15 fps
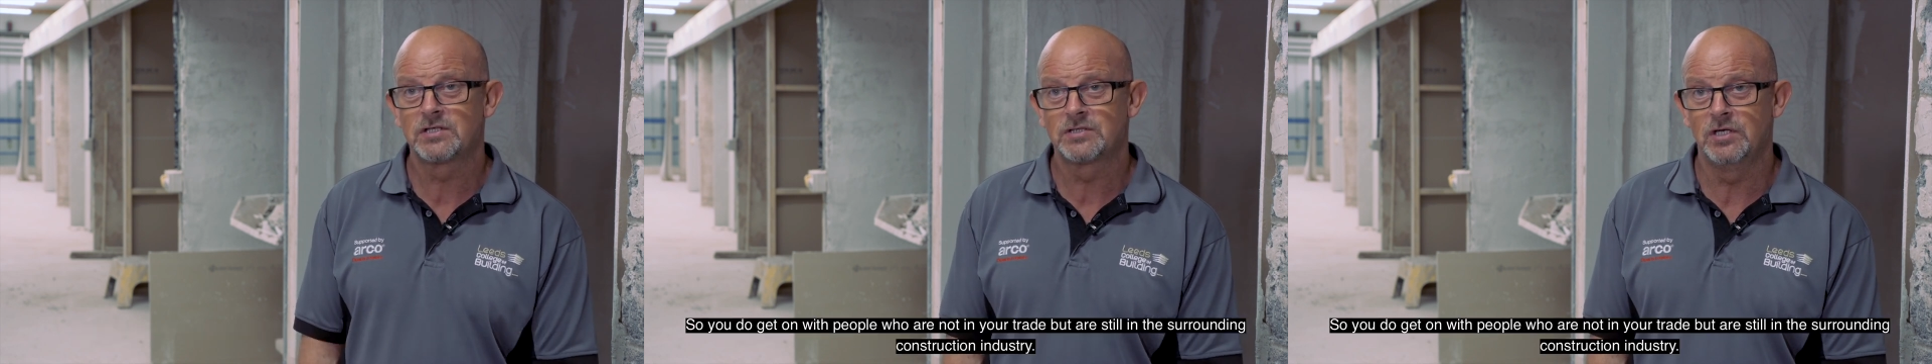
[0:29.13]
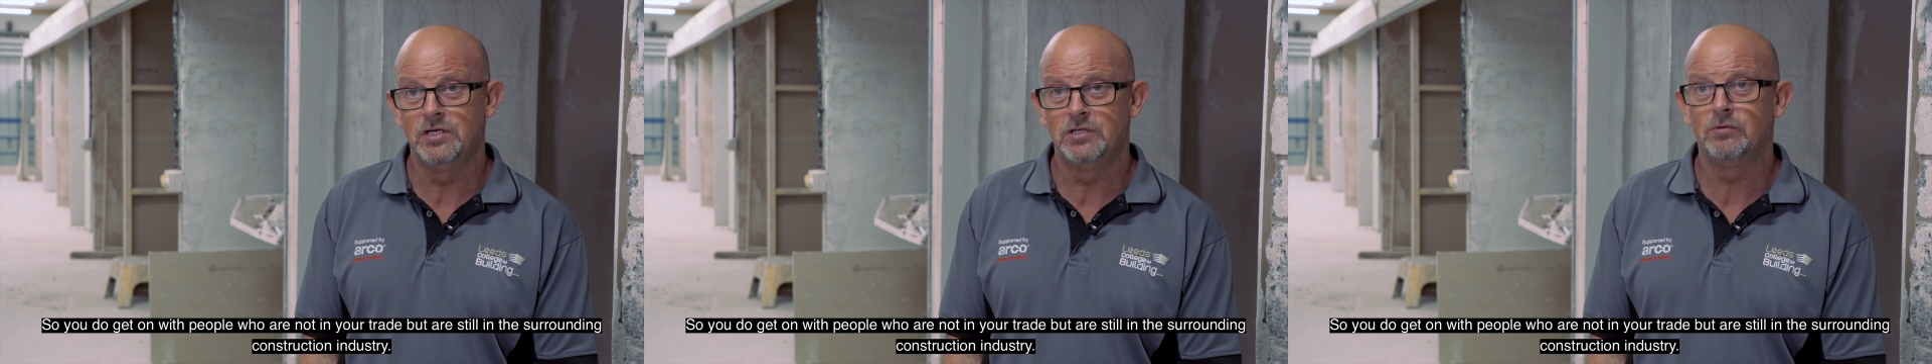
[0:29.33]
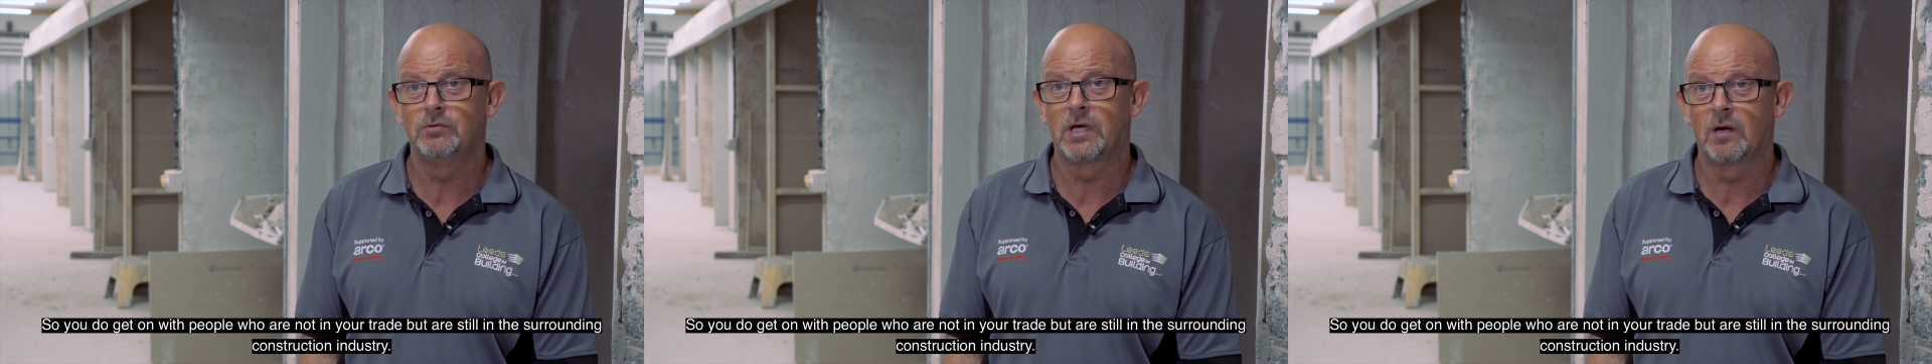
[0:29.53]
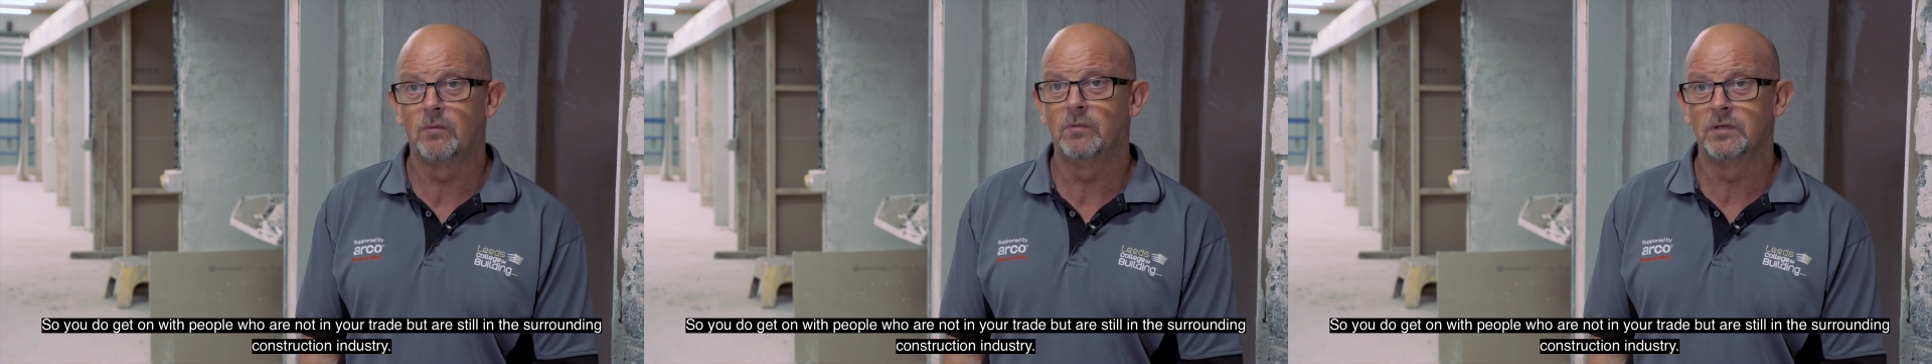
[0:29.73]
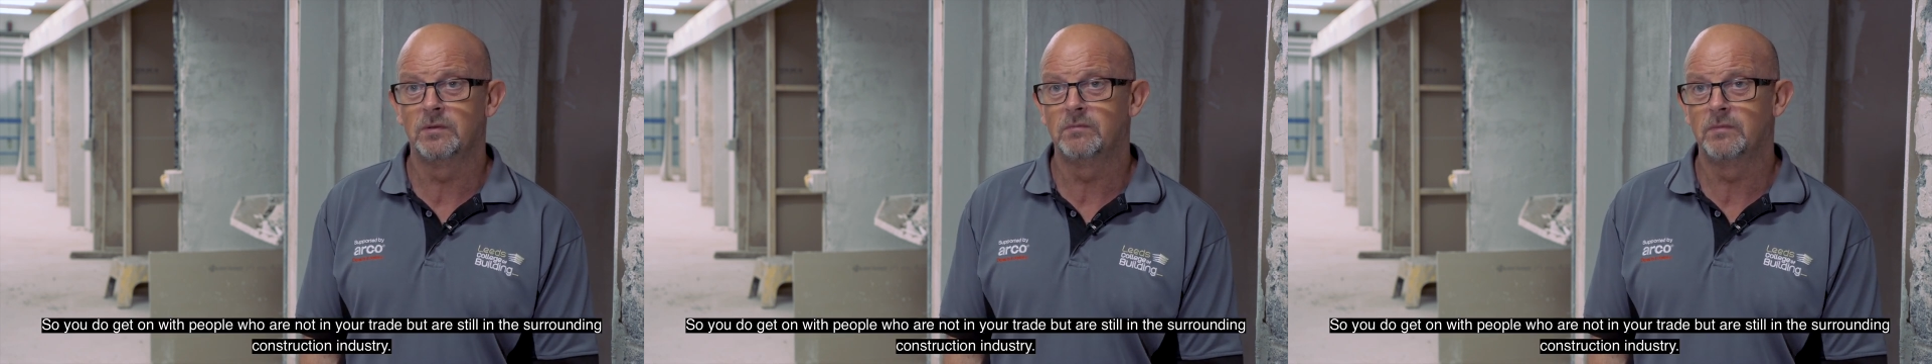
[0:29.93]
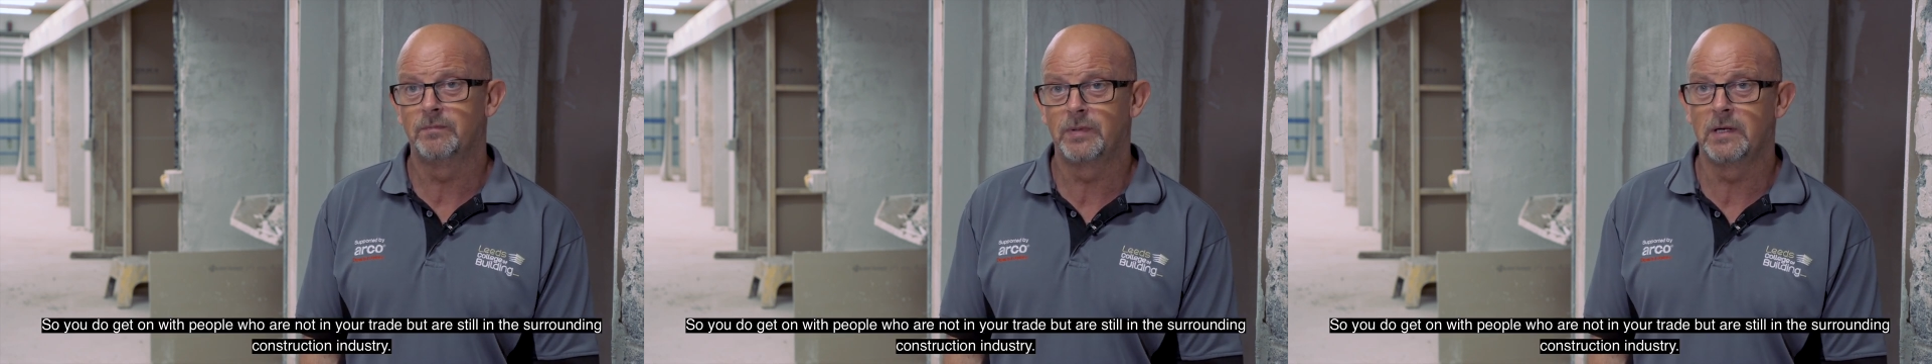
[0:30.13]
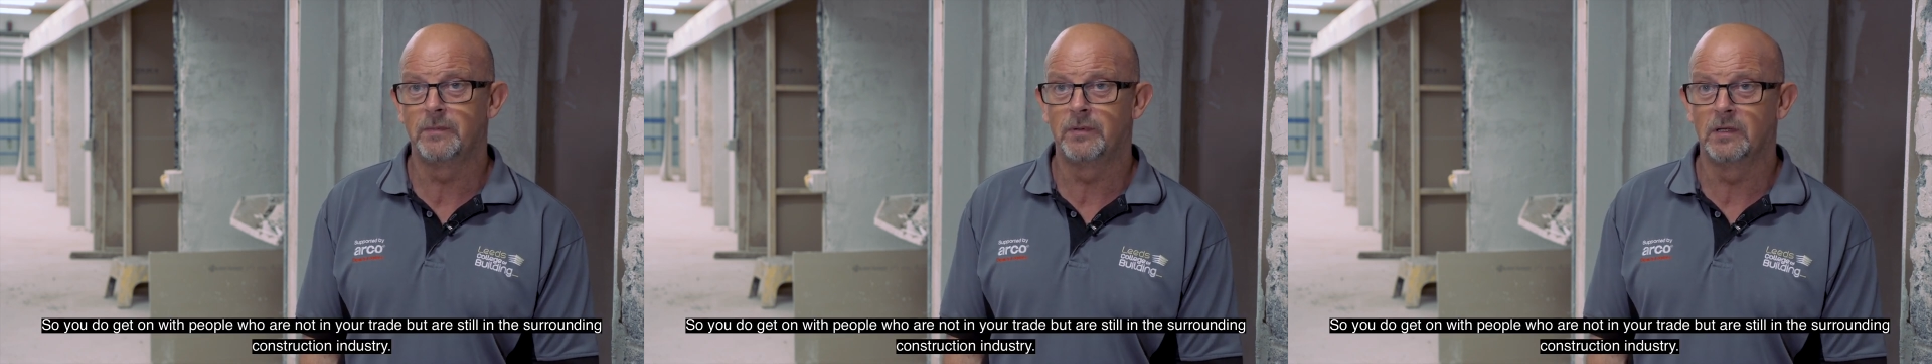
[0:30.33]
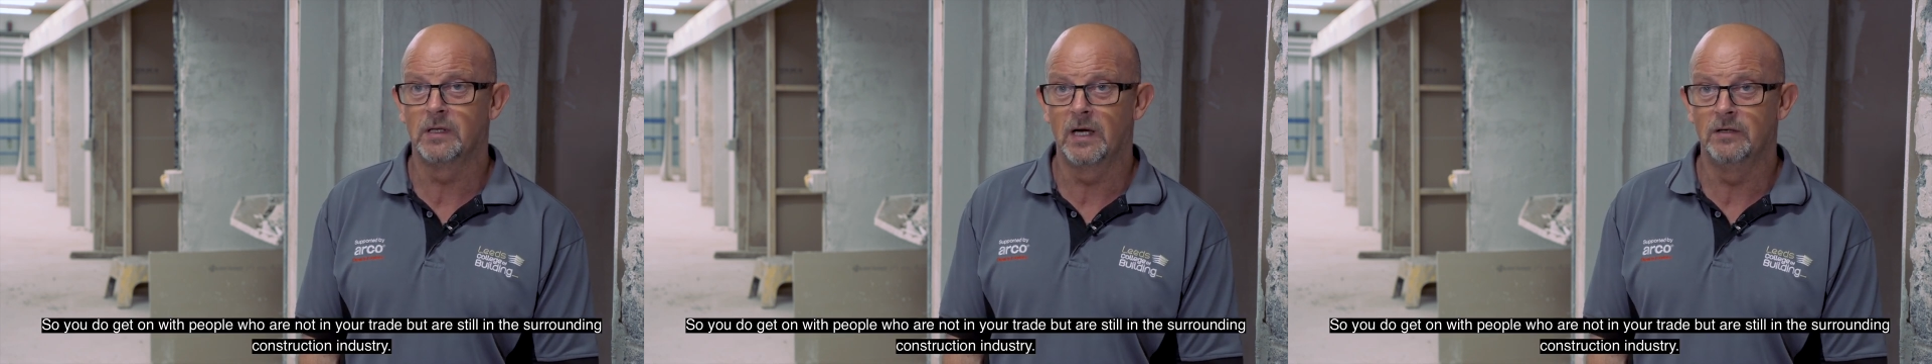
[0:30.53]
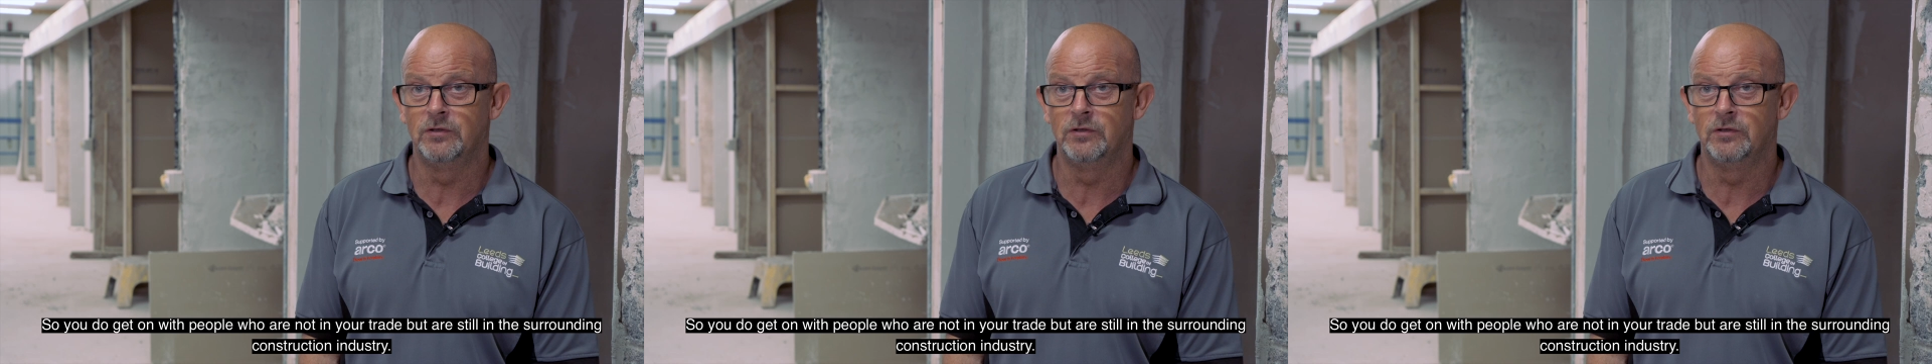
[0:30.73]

So you do get on with people that are